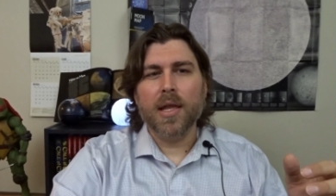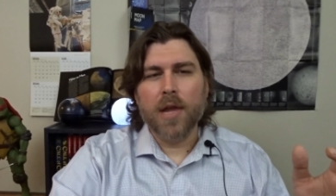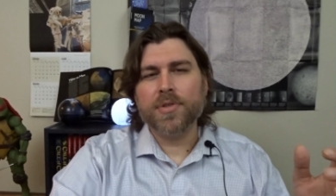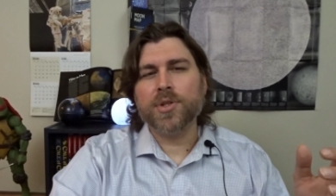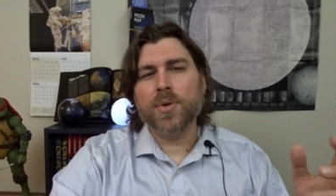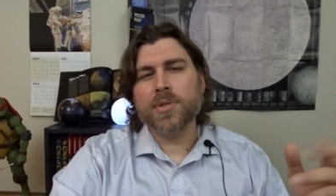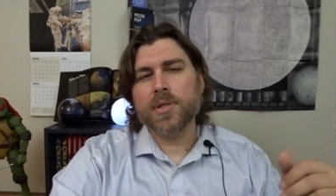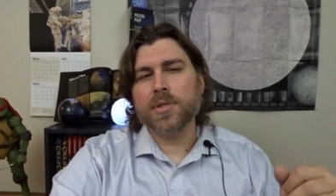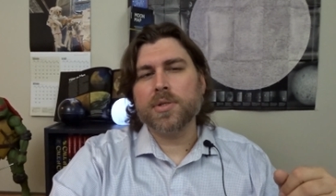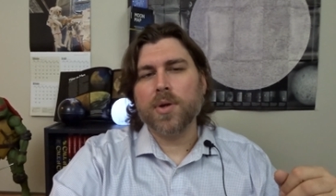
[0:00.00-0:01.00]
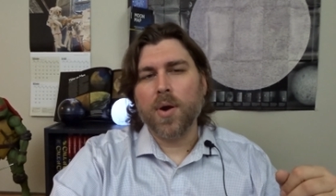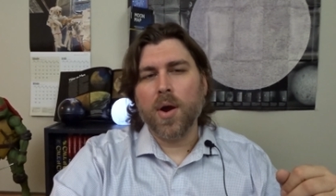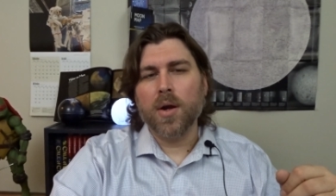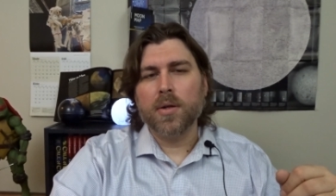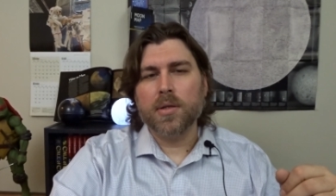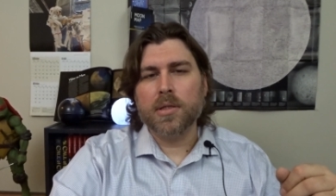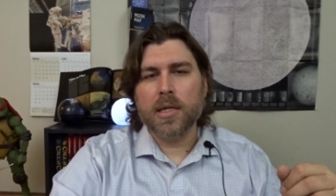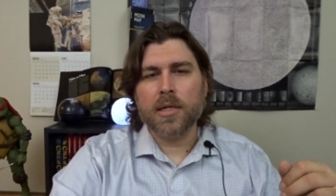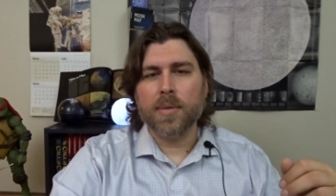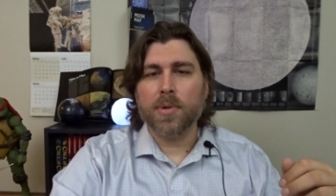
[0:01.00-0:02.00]
If Scholz's star
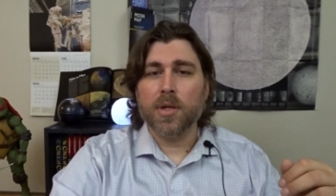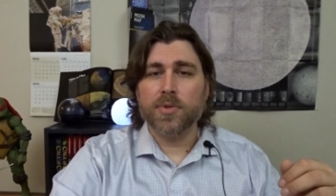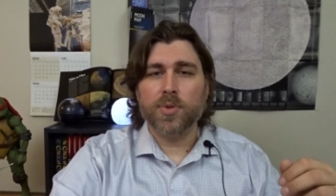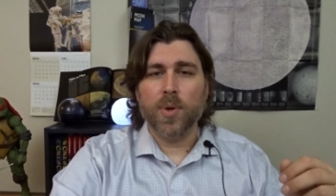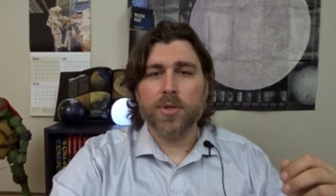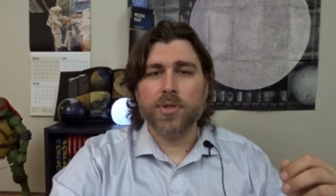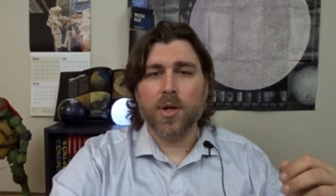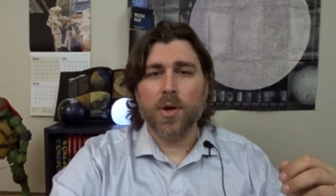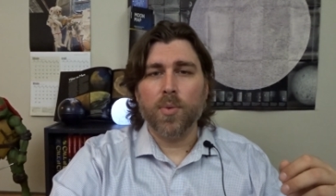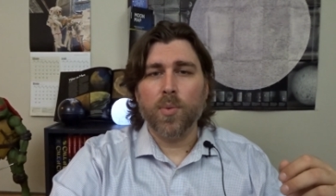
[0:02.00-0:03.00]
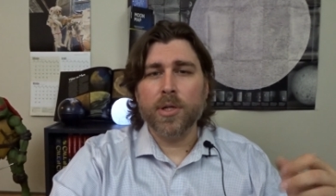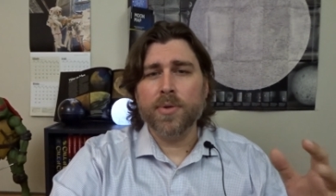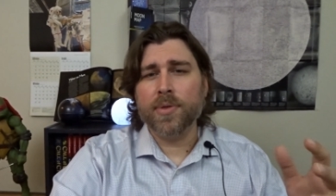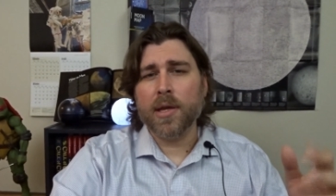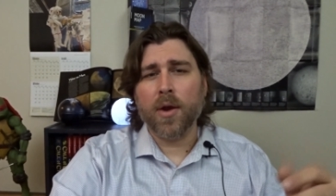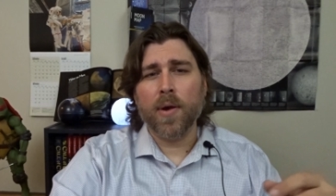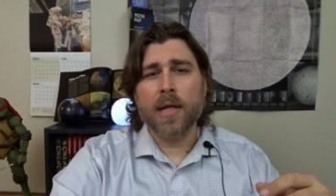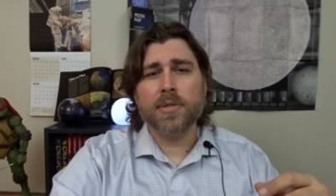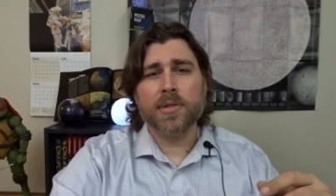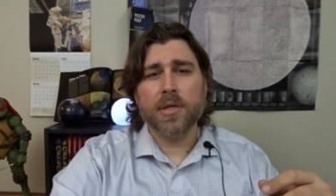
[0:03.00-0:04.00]
did come close to our star, what do you think our
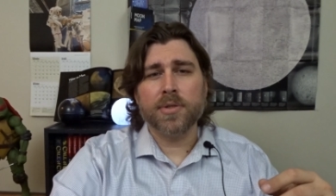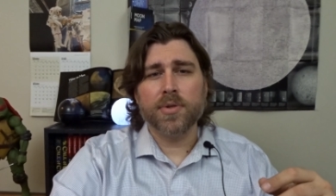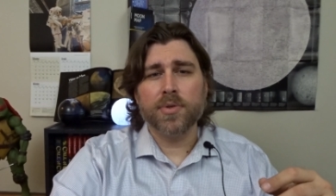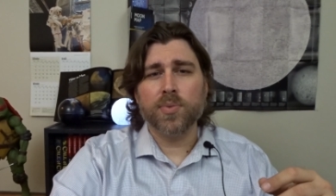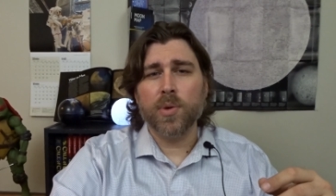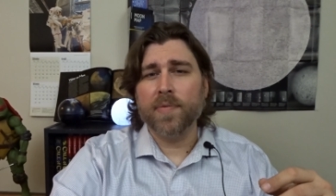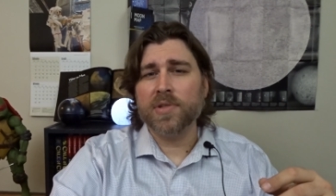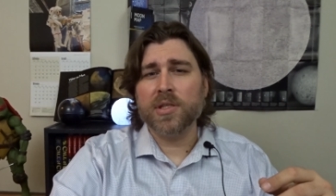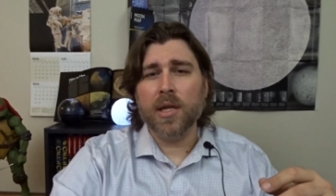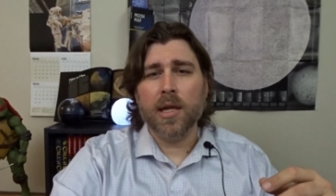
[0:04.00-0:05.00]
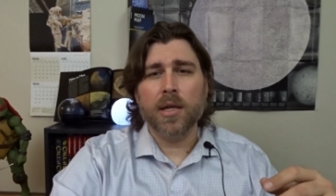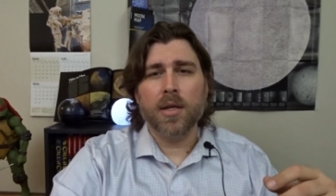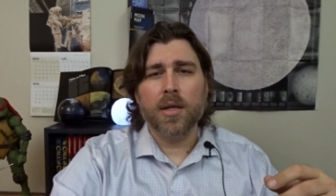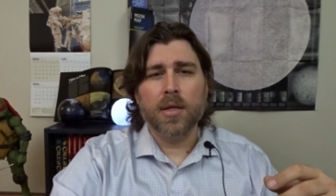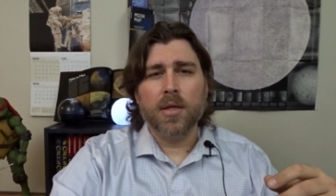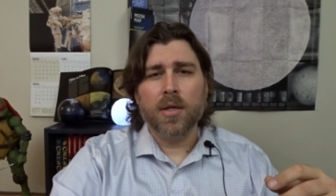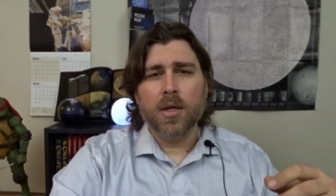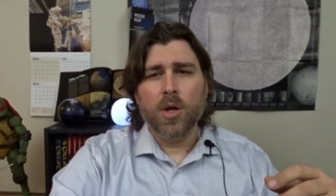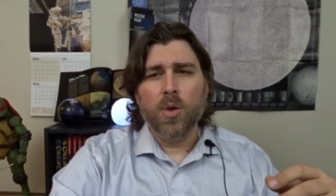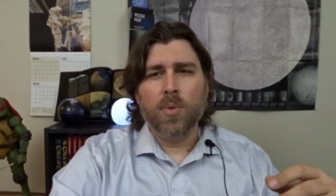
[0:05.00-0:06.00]
ancestors would have seen?
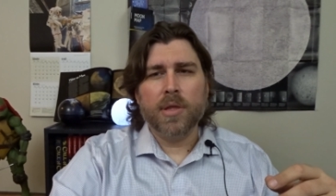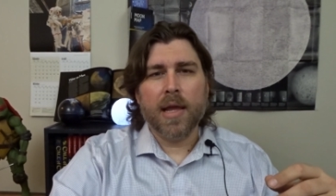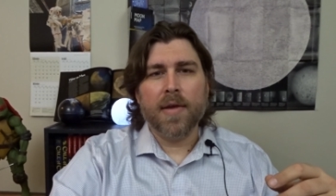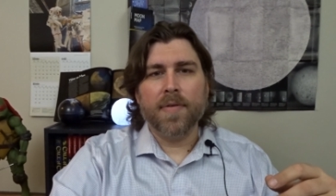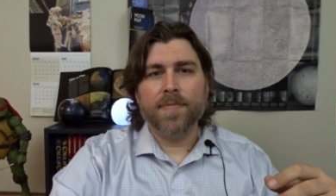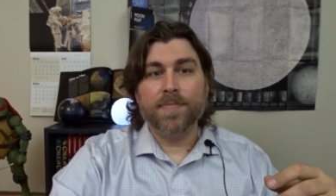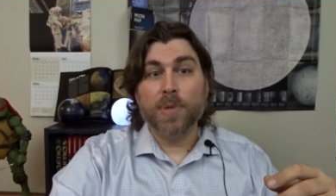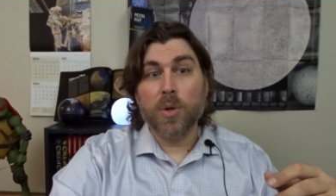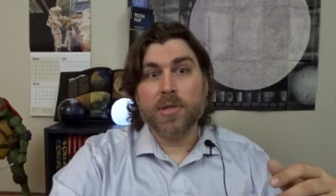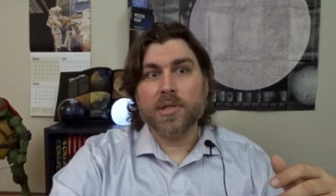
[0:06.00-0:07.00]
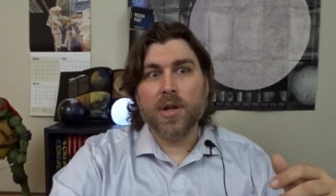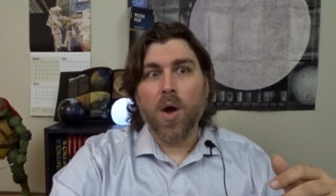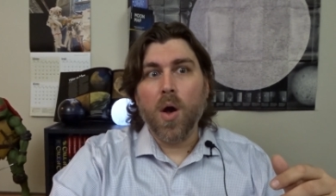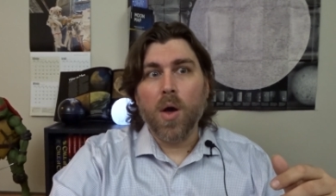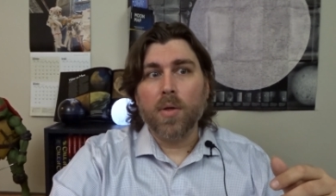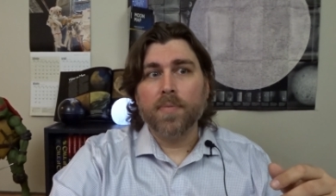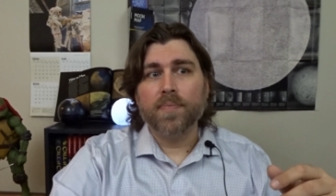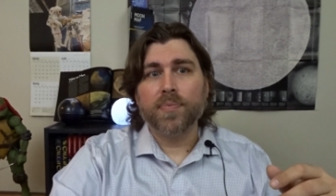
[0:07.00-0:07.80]
Would they have noticed at all?